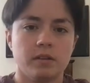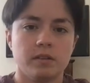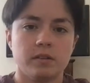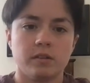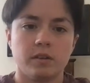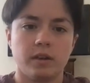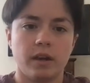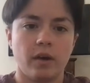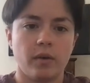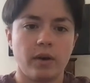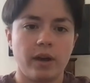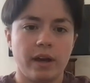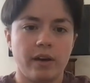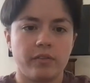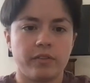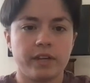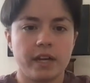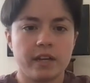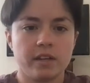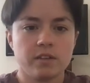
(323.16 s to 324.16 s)
So now we
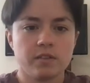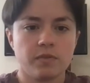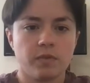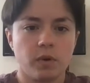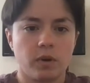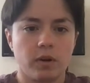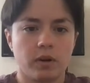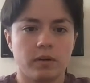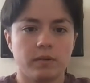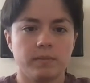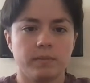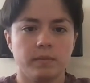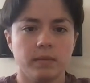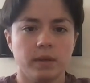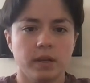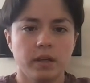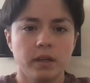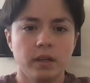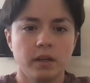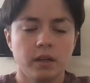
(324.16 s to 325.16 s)
have case 4.
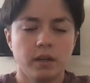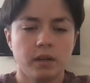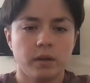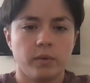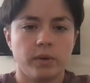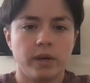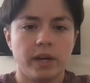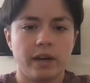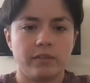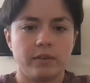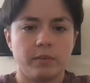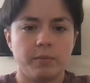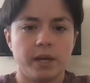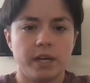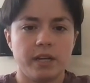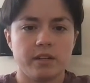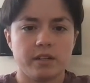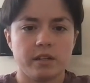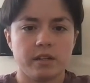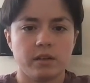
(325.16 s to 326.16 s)
We have a
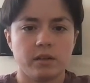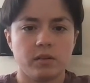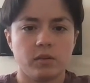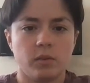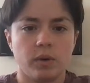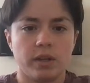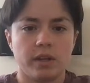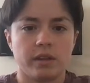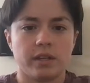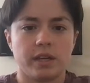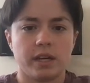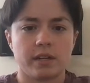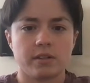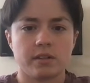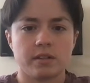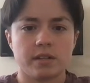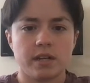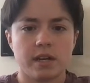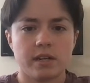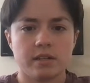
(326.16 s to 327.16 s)
patient with
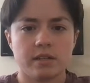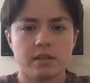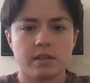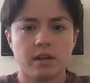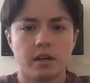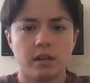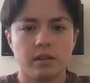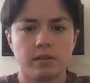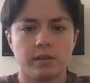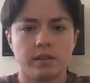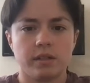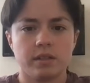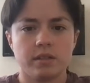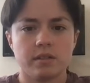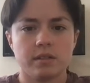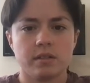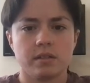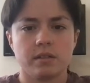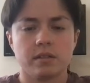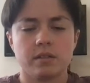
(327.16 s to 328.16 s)
exercise
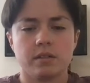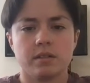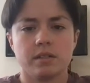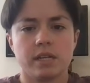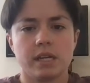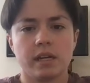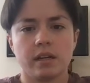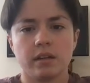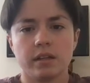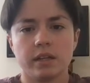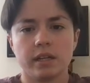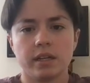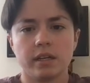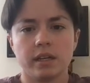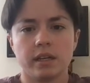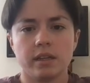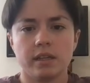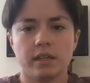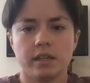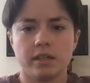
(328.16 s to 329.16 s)
intolerance, tingling
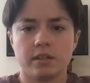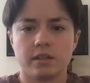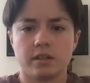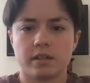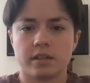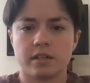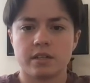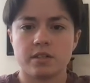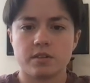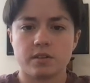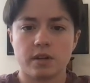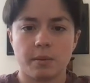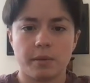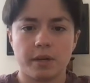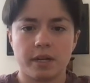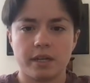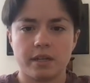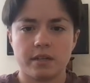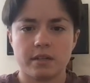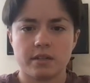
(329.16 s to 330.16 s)
in the
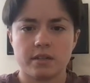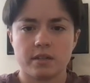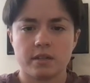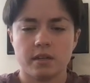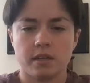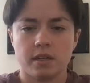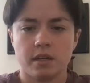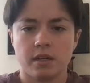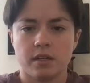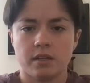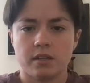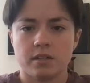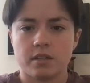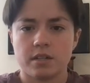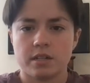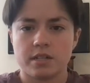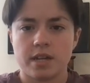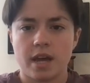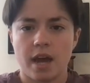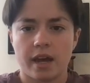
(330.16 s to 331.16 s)
extremities.
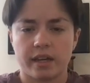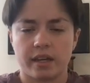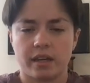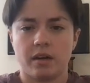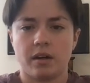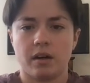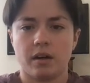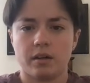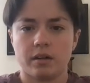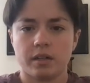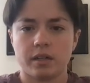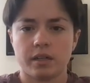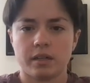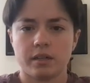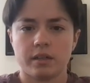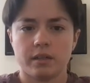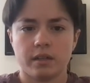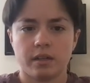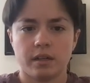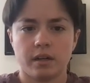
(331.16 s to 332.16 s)
She's tachycardic,
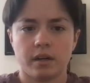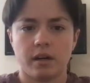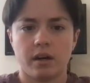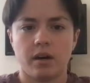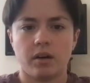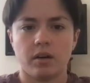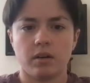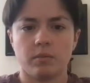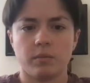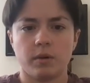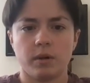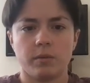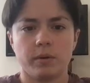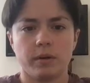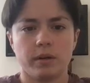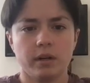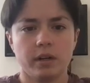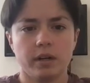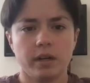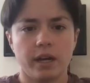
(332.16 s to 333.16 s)
a heart
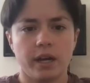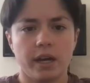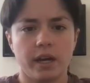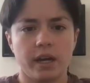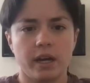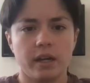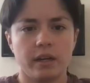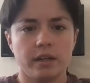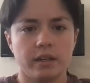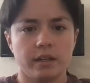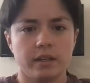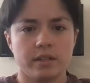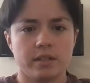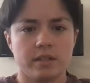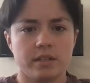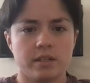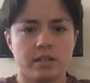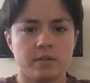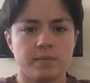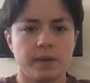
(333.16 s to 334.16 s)
murmur, and a
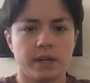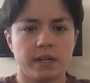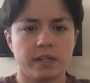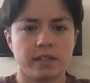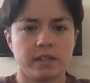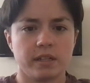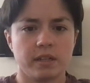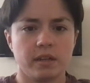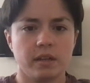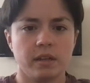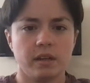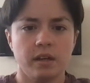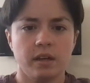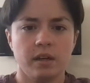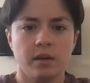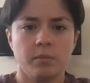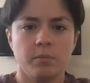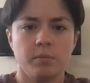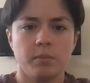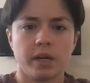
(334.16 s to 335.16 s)
suspected
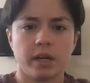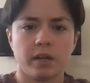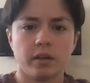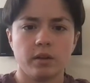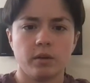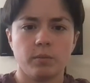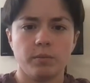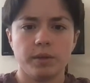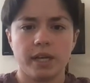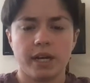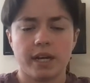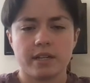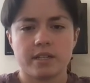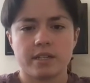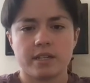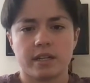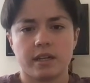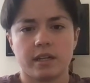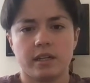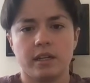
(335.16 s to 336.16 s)

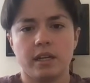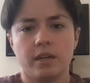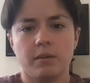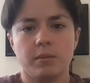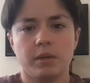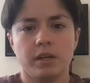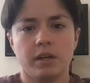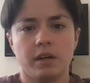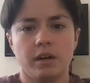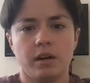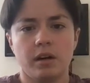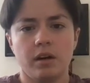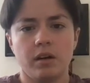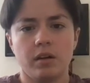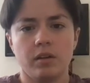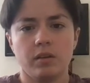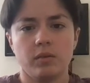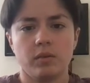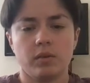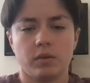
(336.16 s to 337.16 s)
megaloblastic anemia
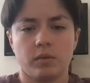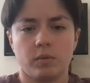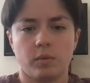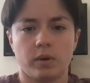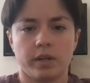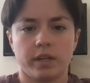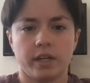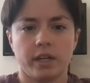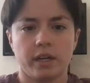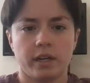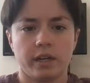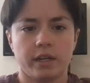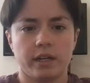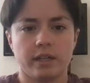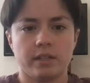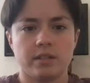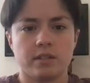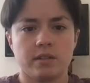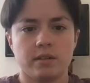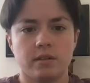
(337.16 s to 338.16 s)
all are working
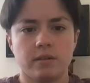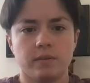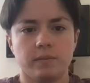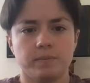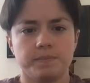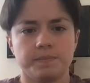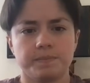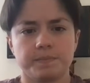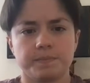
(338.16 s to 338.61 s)
against her.